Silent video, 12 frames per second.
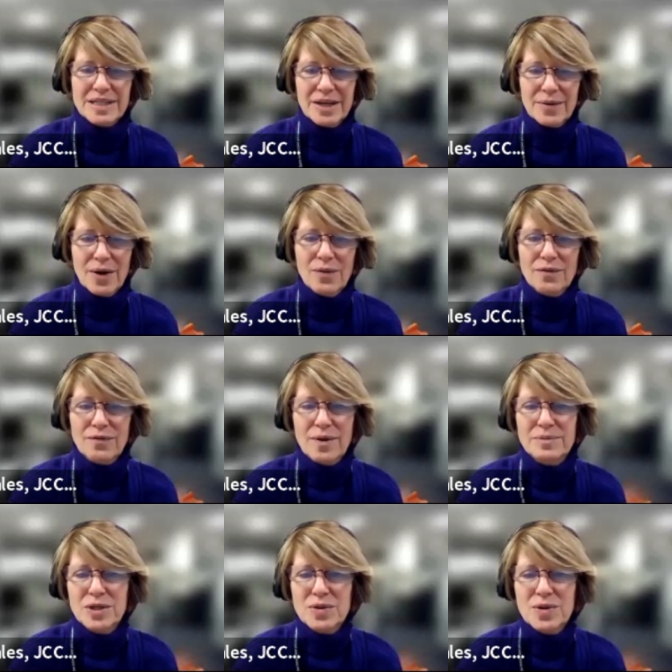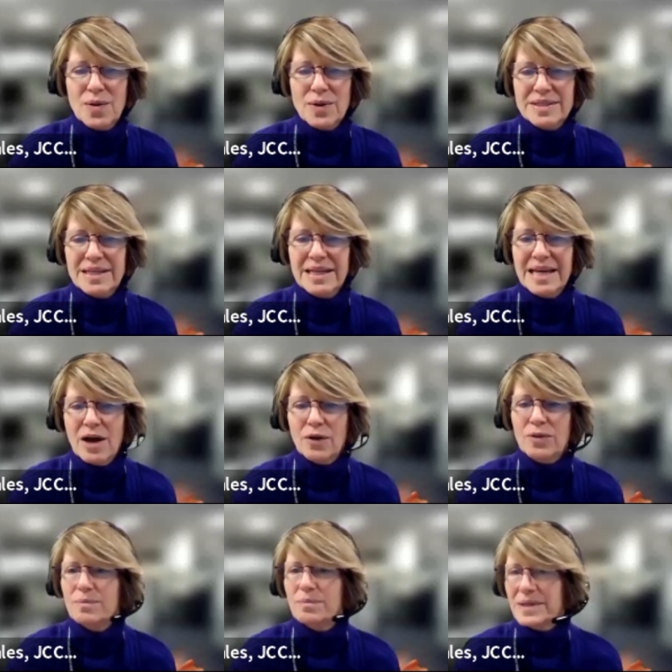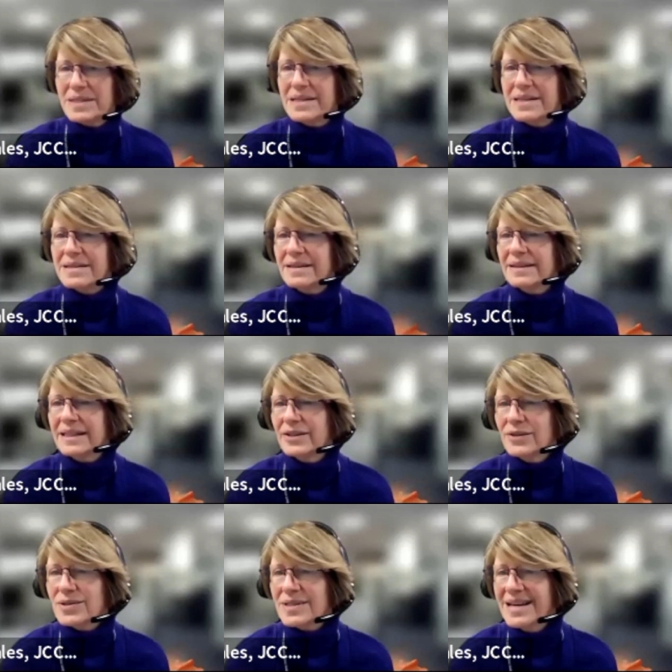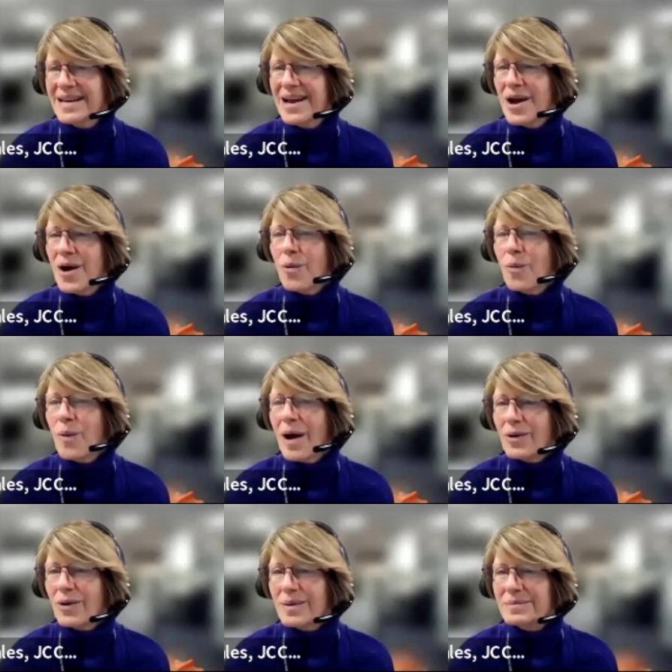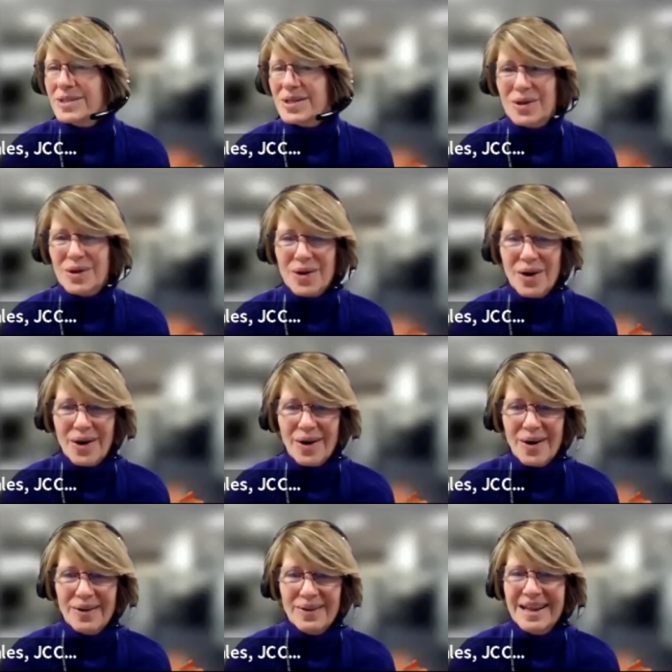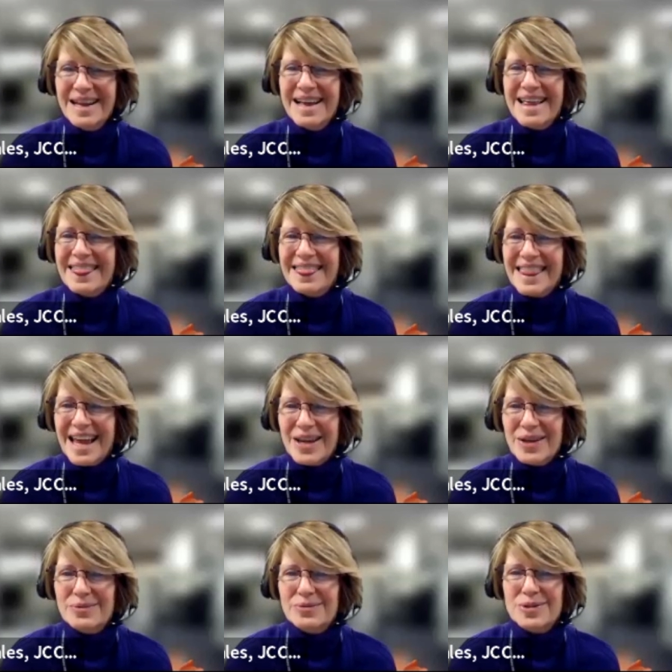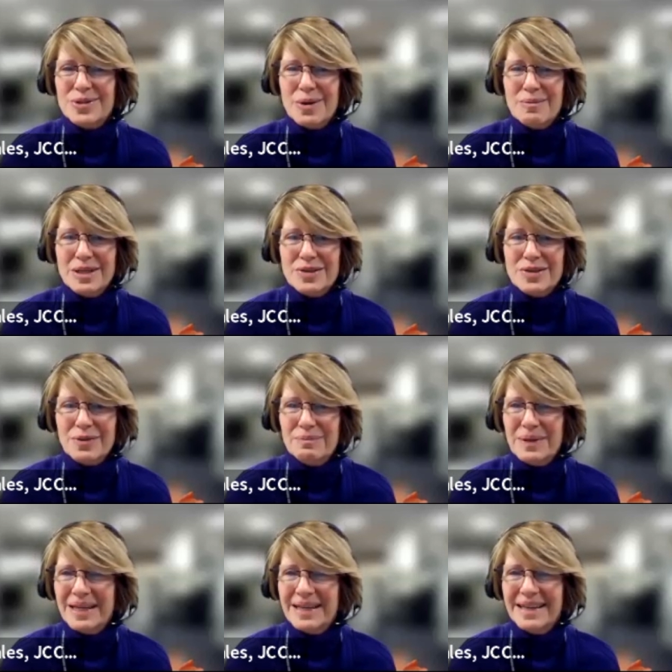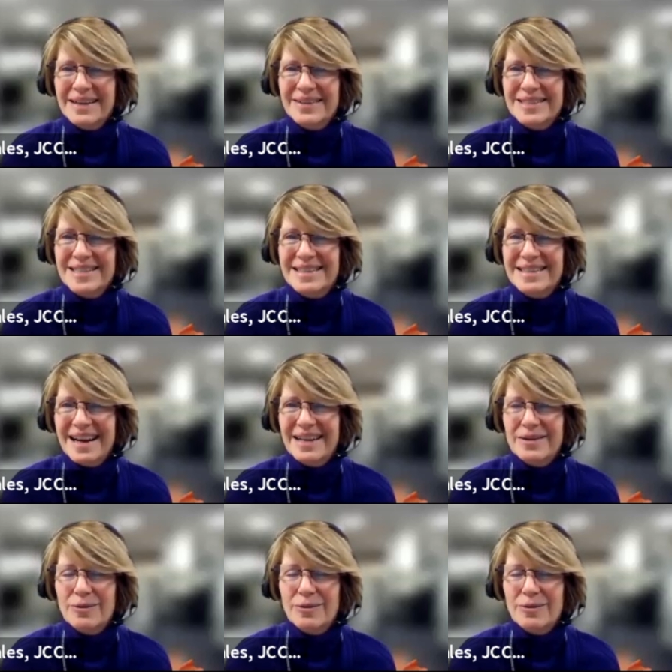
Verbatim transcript: Hero from New York City Health Business Leaders. Welcome to the call. Thank you so much for being here tonight.